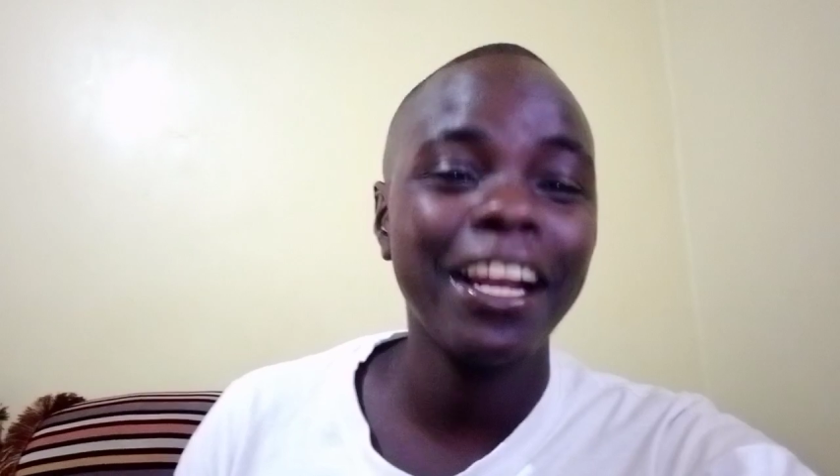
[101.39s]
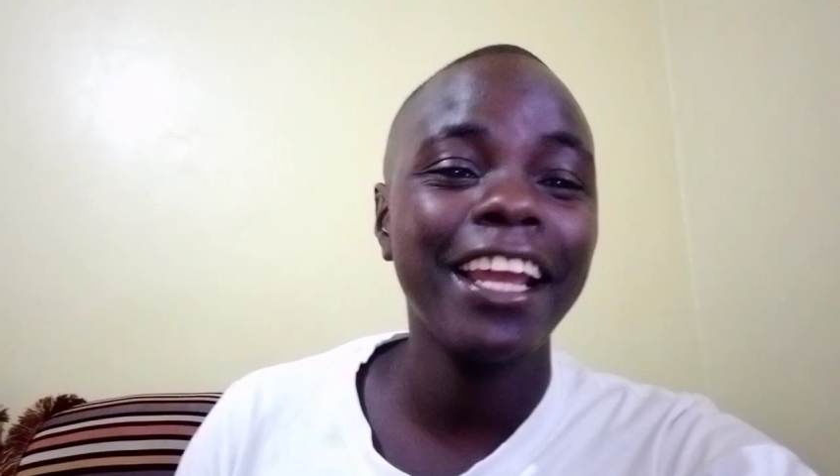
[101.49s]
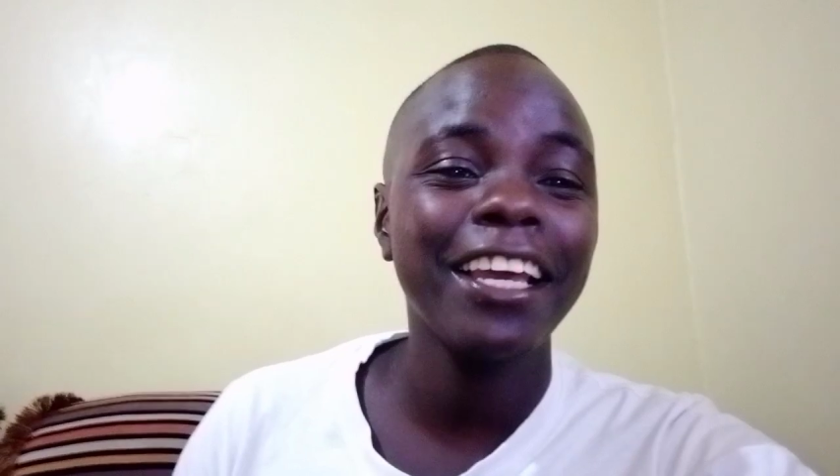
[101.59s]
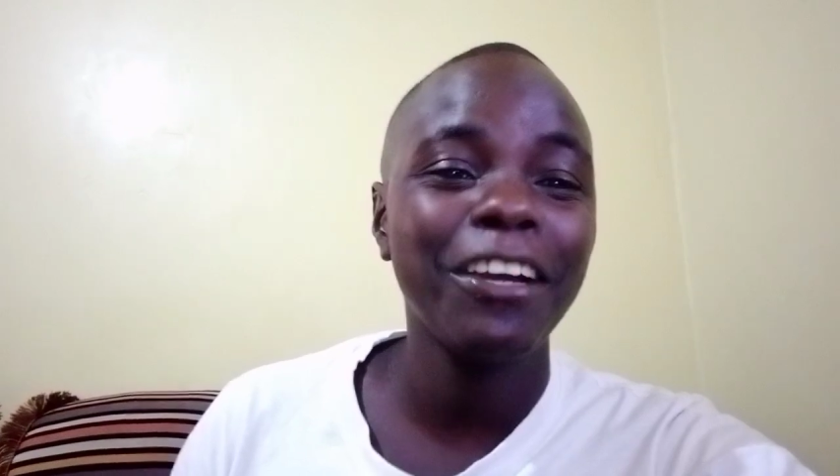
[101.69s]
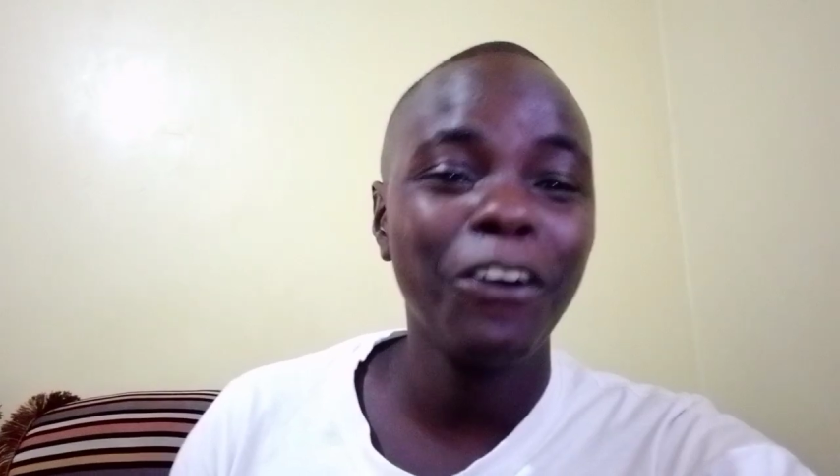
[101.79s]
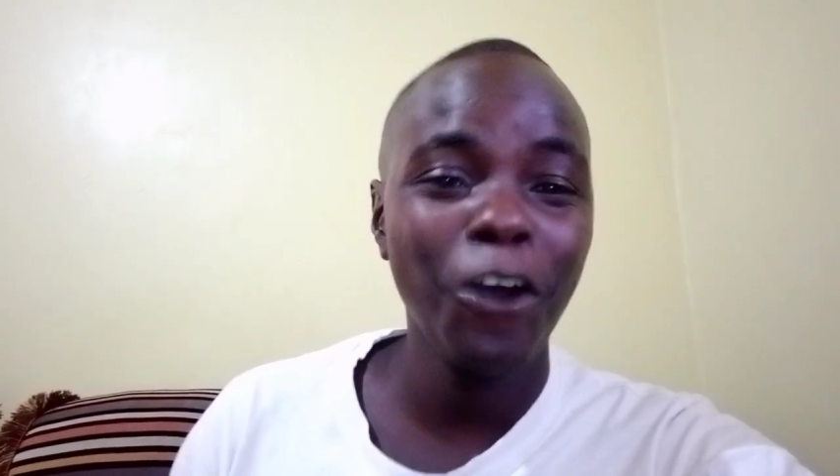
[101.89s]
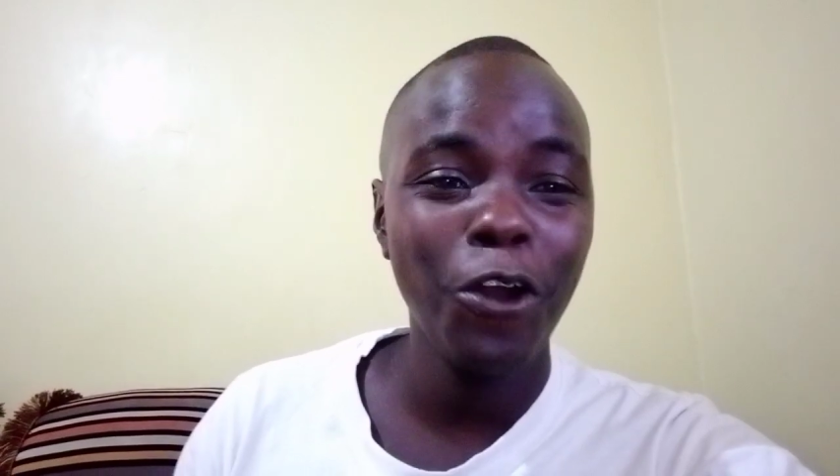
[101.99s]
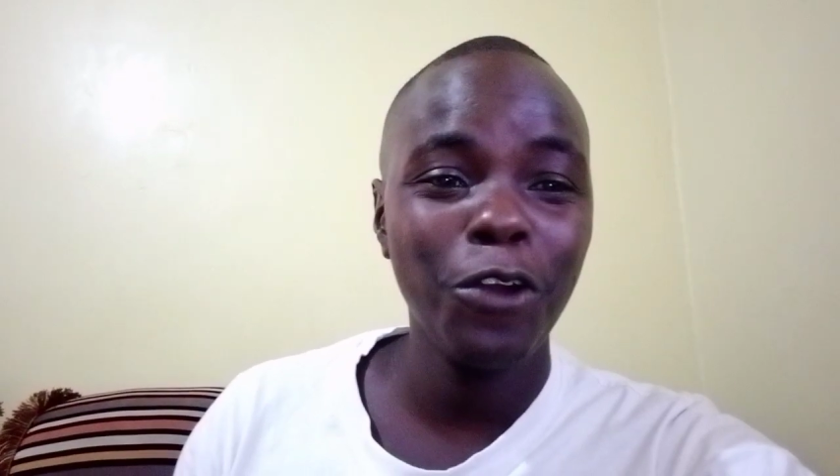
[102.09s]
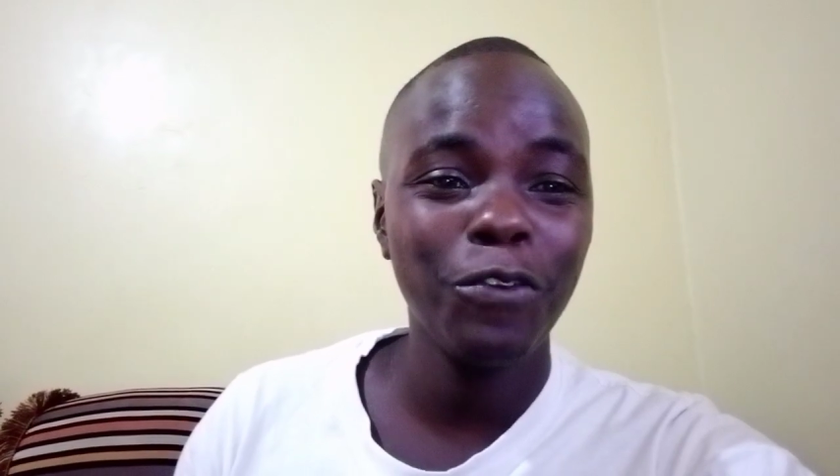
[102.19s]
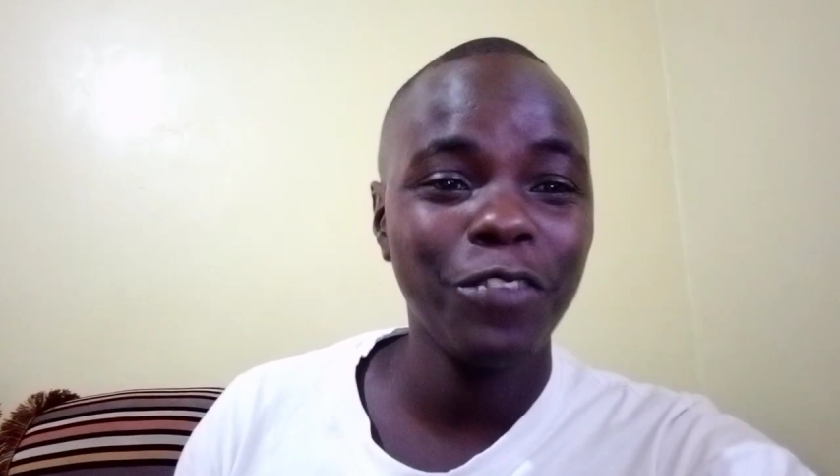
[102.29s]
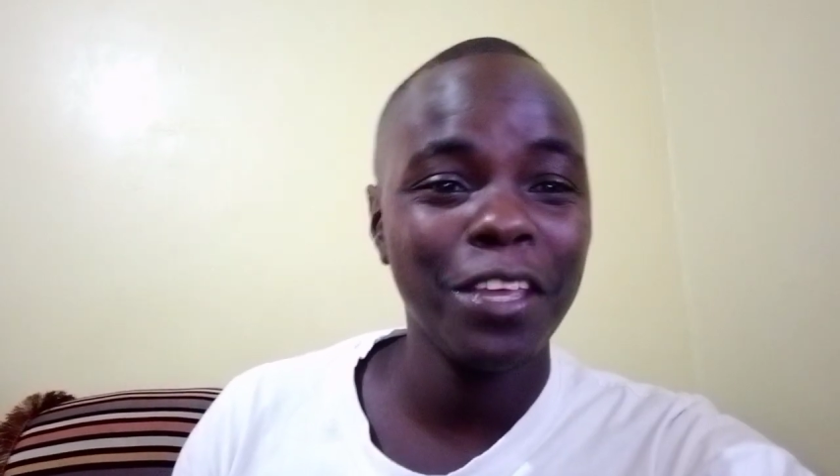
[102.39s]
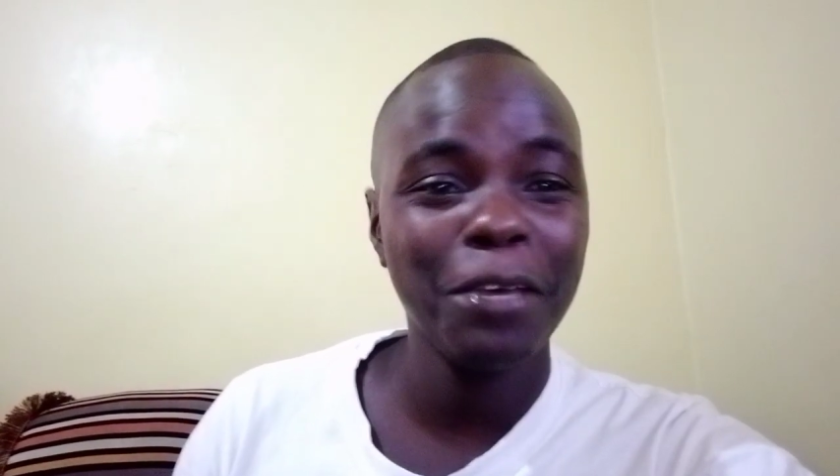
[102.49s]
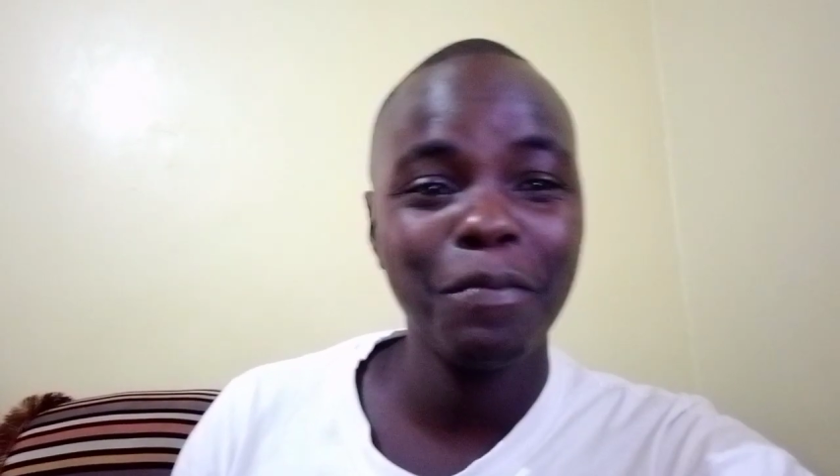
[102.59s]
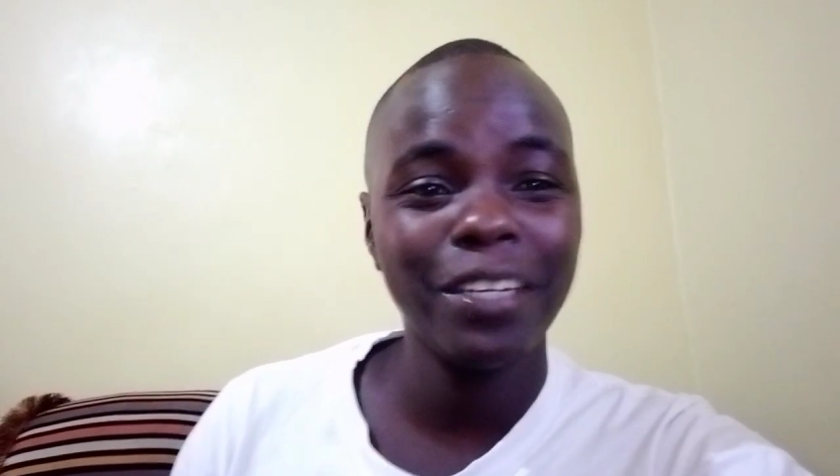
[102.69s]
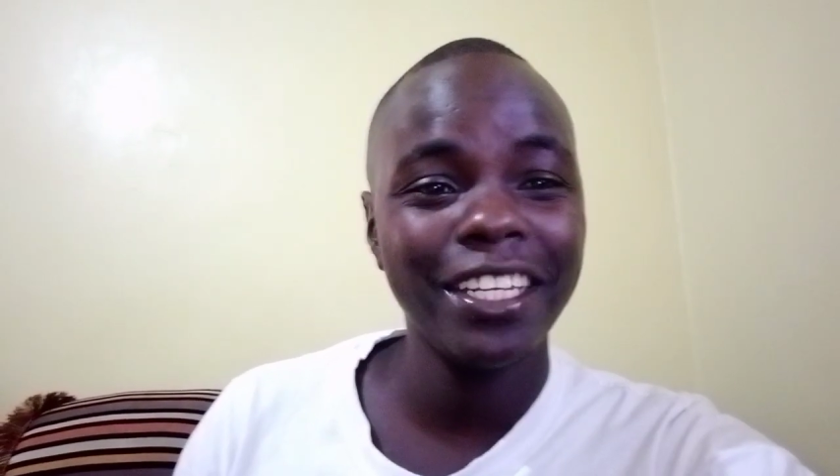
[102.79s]
like all of
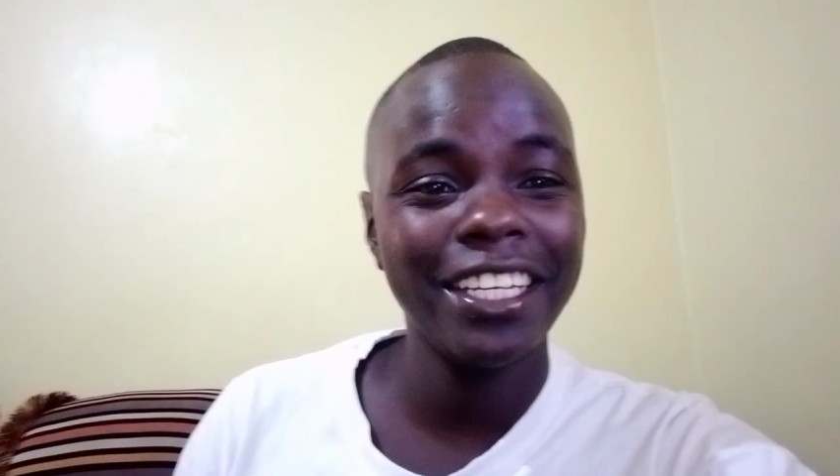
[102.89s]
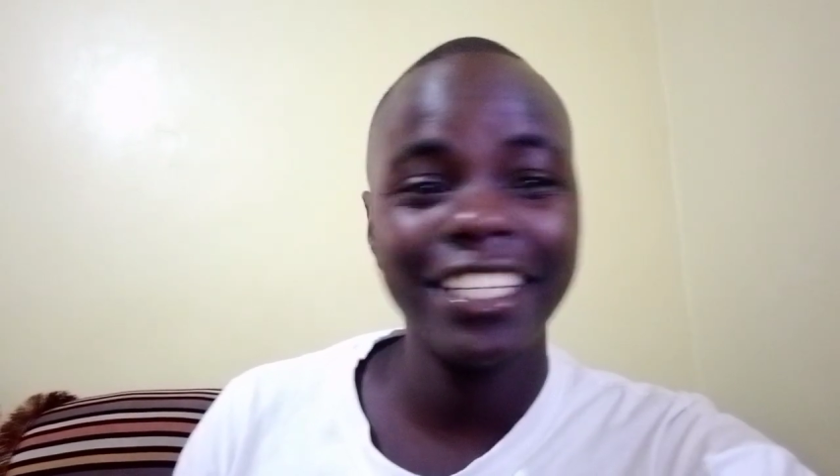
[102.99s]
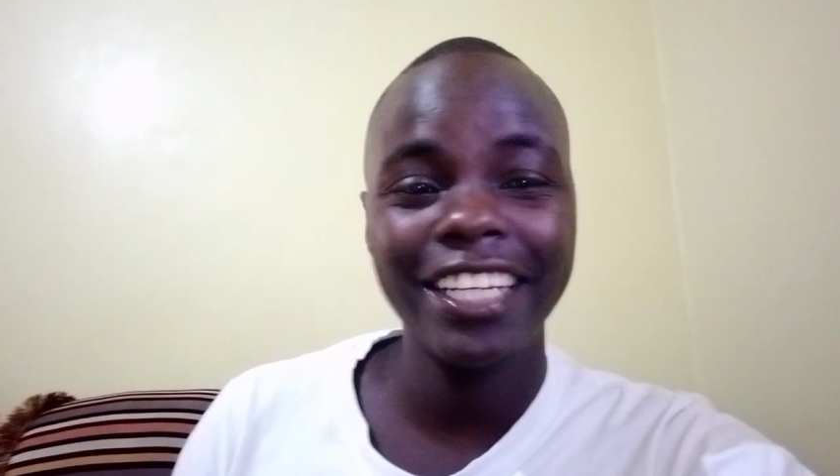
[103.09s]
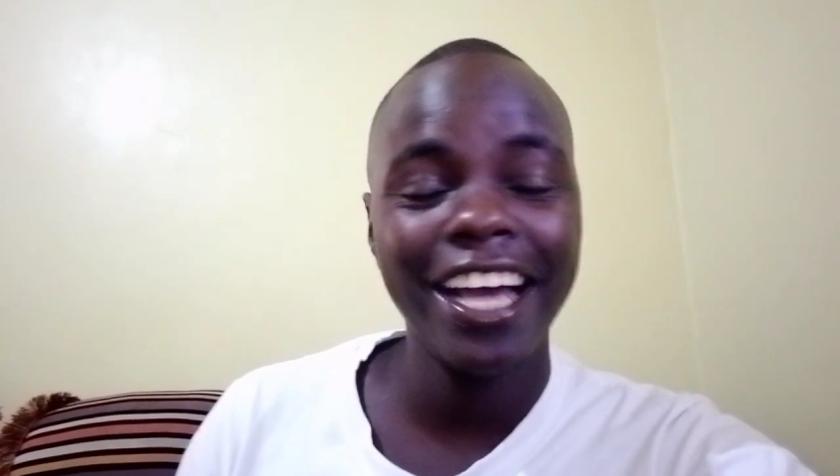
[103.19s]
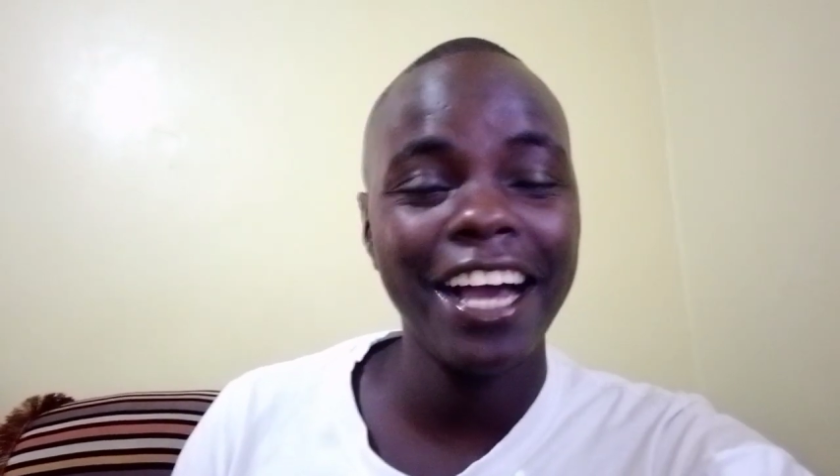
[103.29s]
them didn't